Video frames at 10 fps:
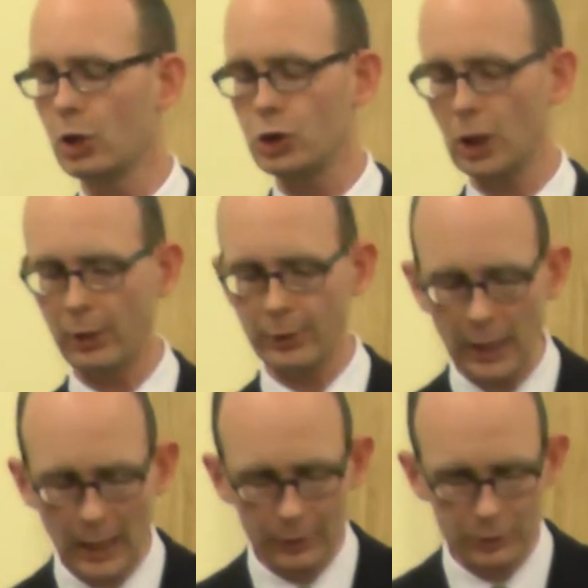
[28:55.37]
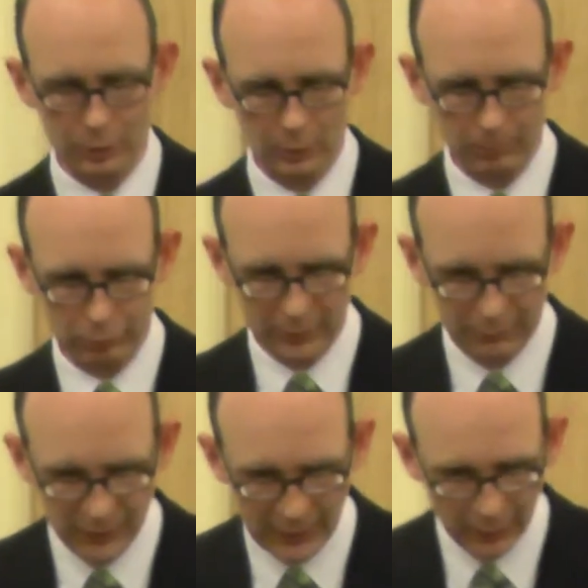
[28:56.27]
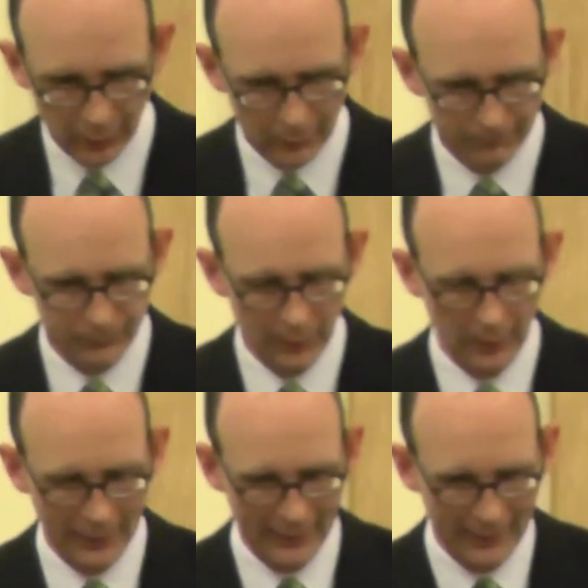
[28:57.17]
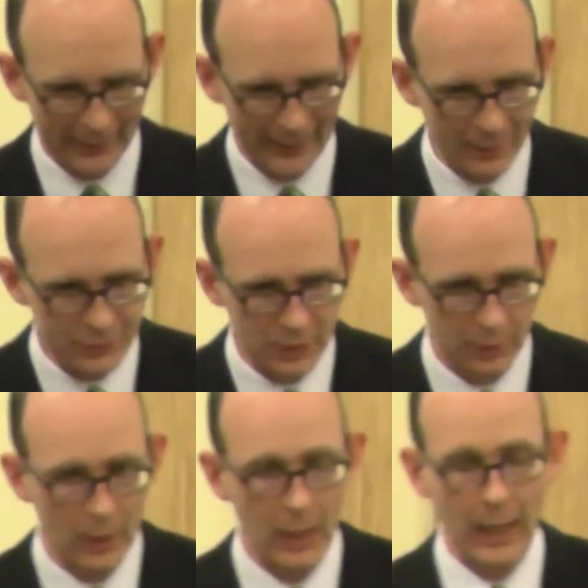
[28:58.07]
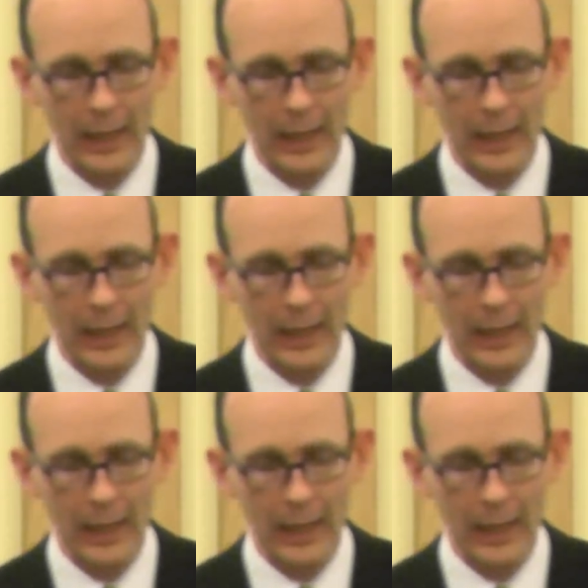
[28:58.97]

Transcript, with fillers: shall not prevail against it.